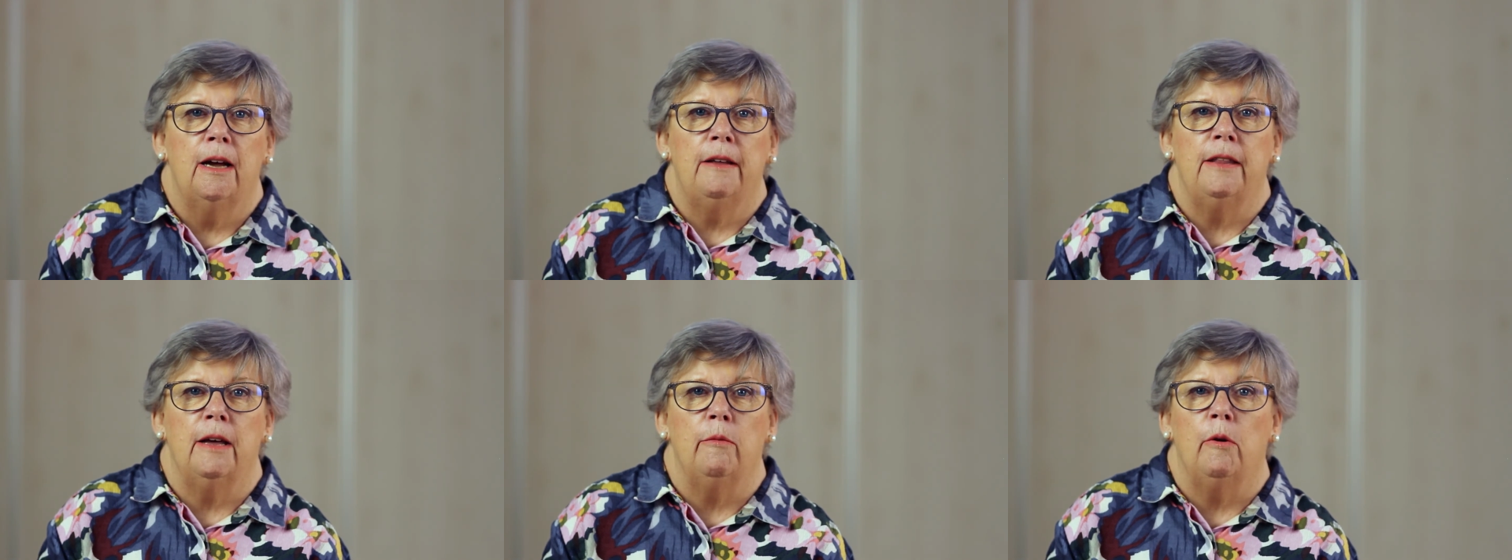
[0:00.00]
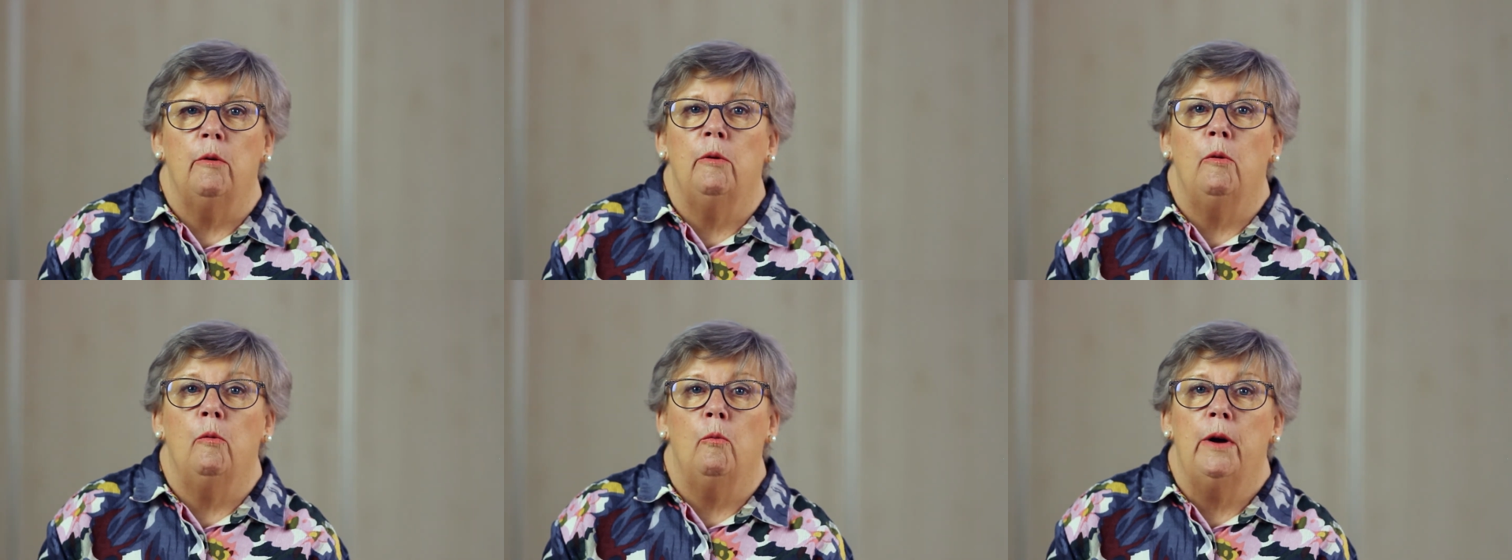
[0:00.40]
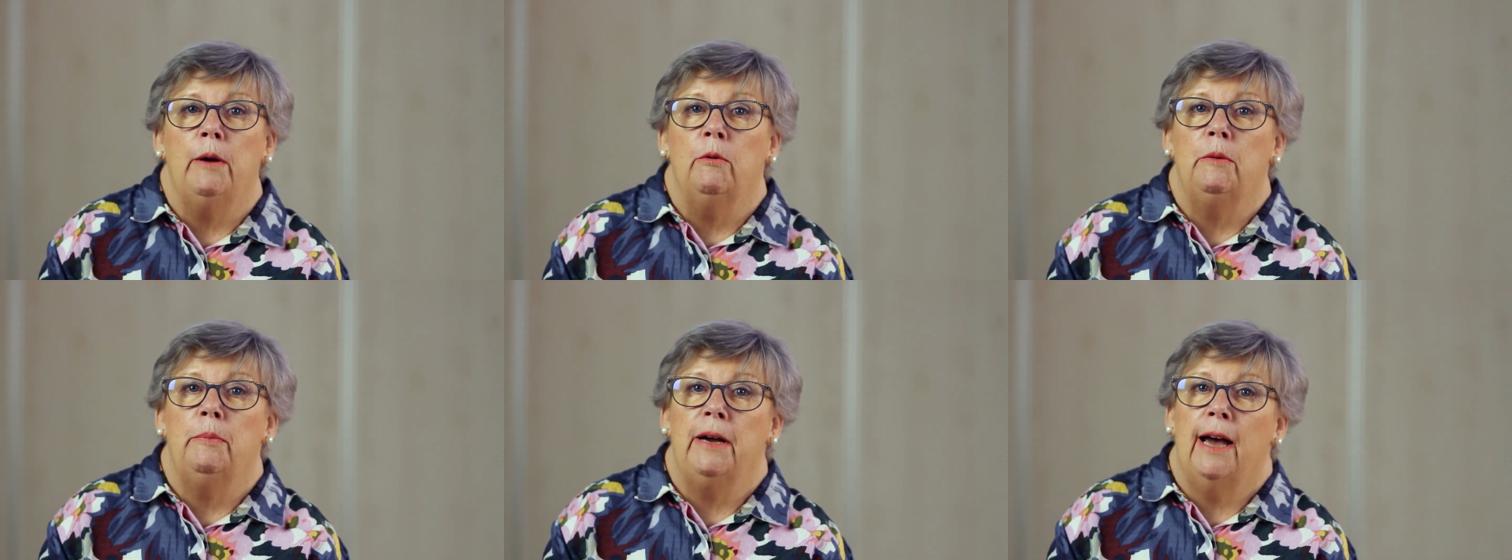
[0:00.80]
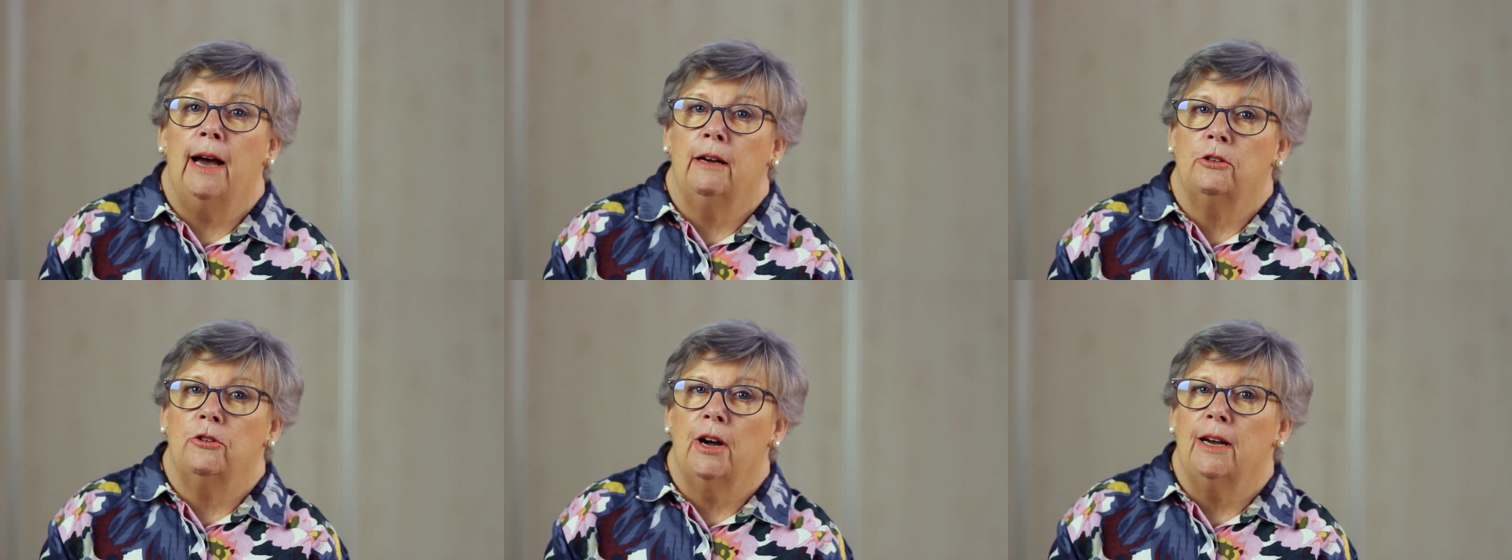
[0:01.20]
then we would be
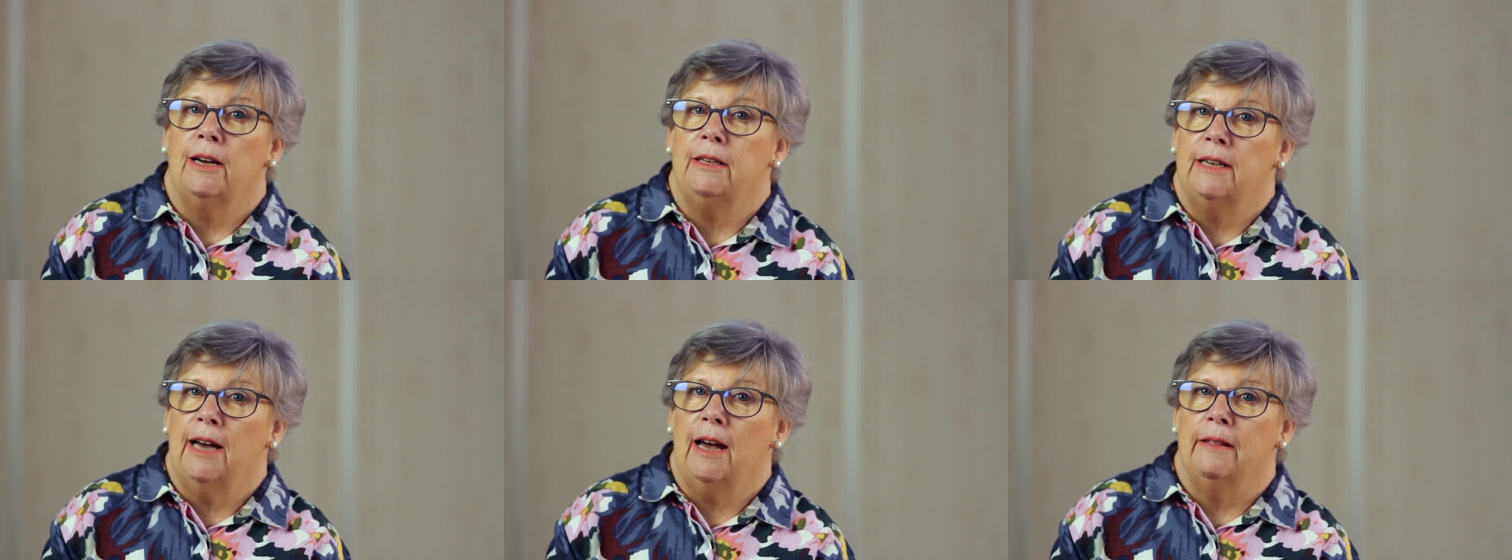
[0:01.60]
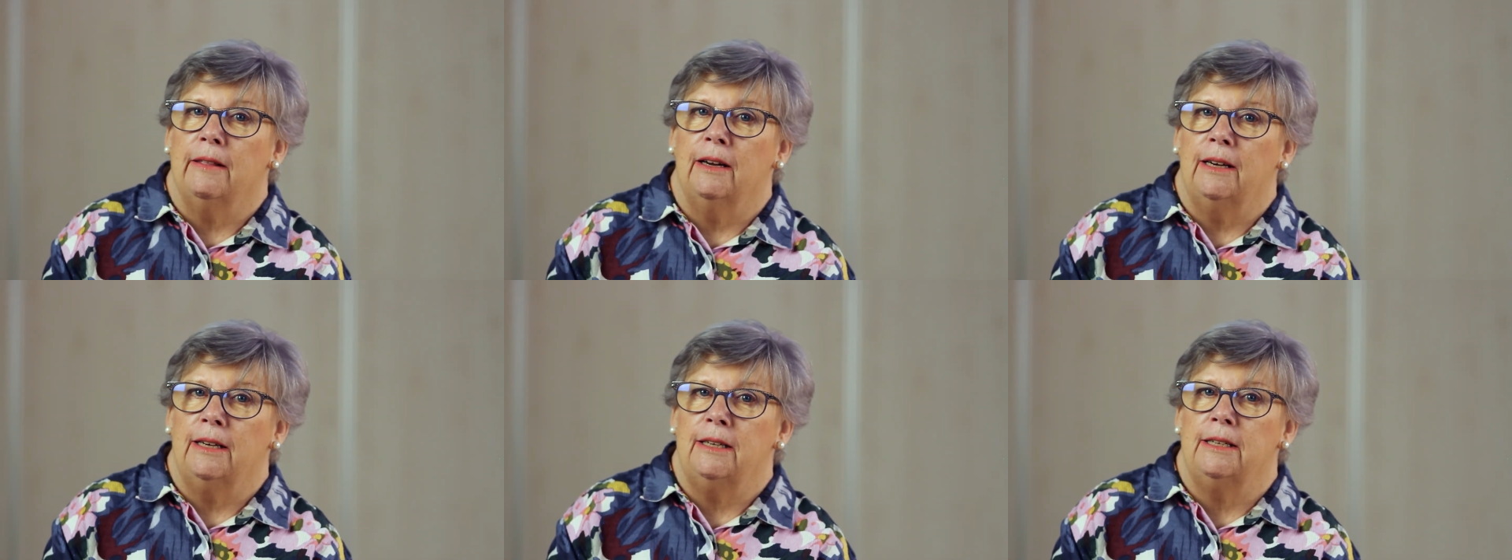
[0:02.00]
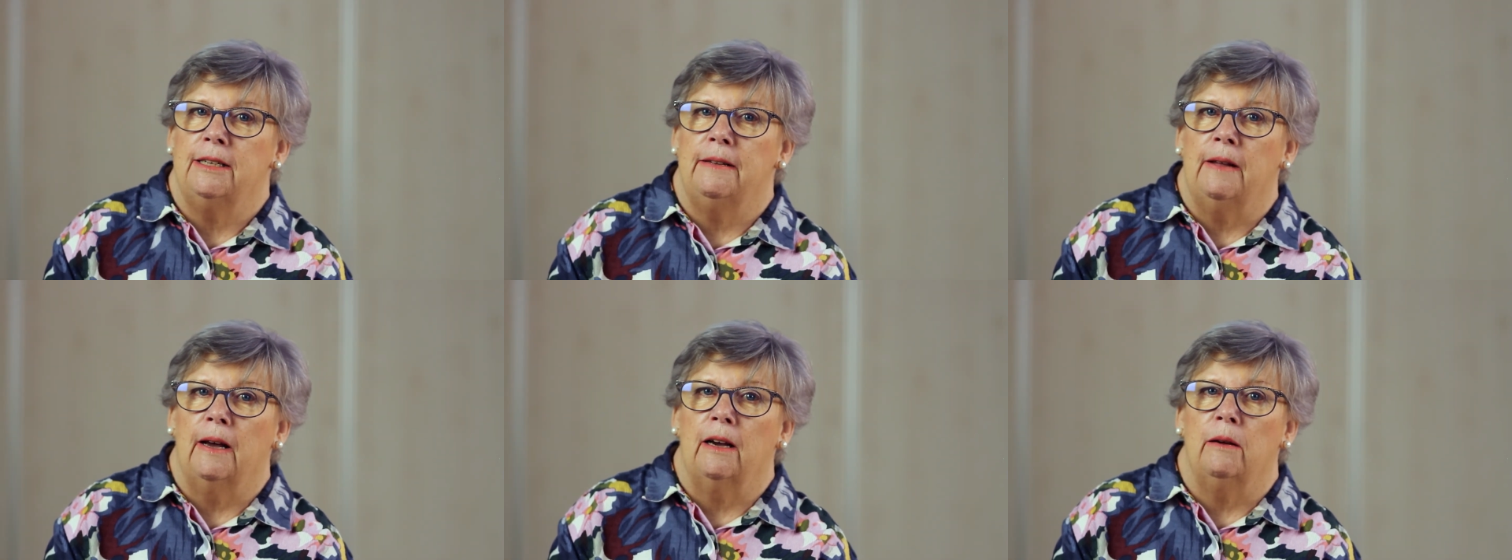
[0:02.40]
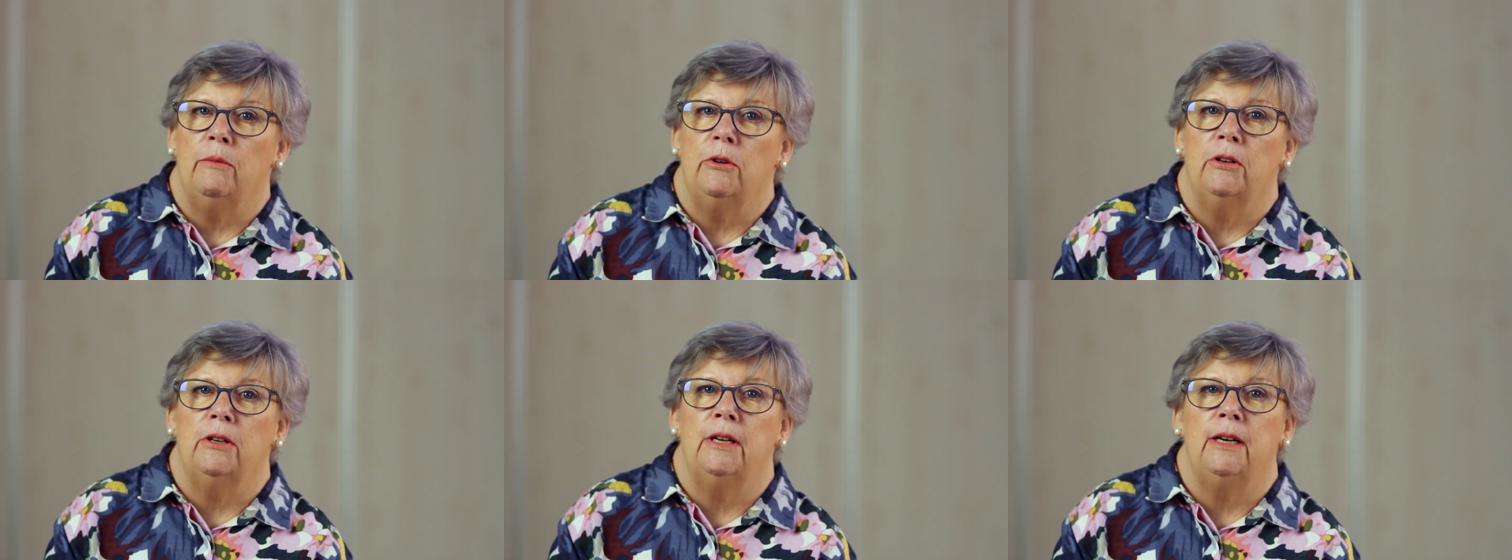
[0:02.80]
out tracking down the leaders in that
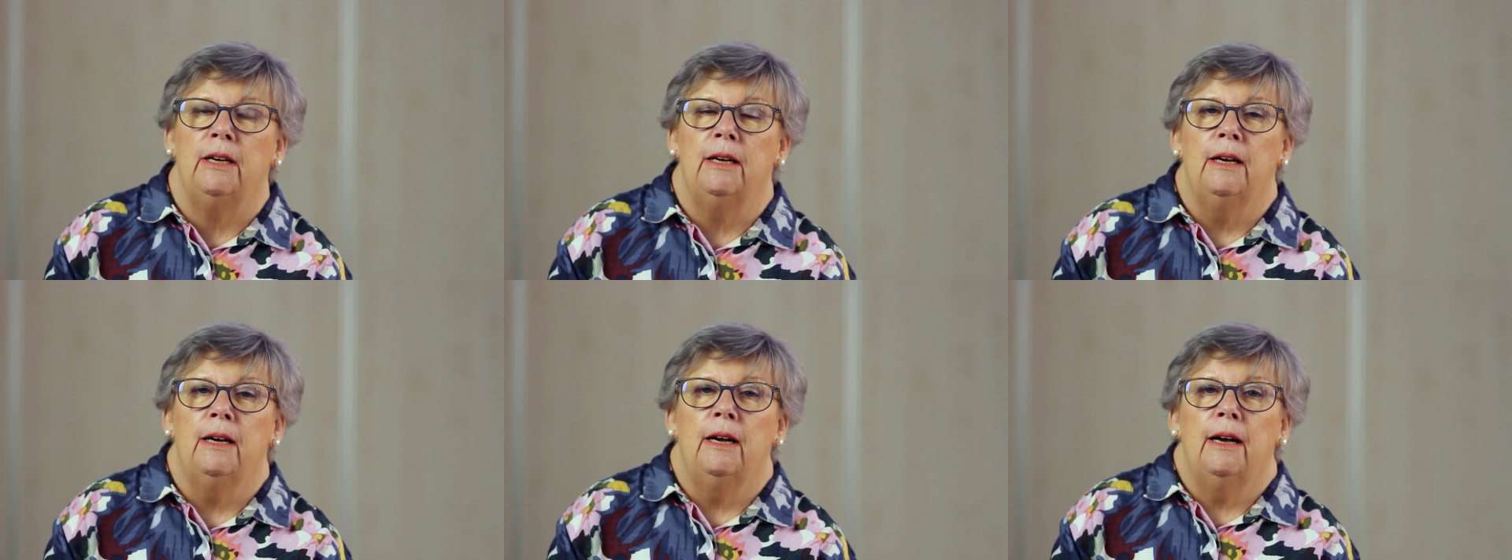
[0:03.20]
community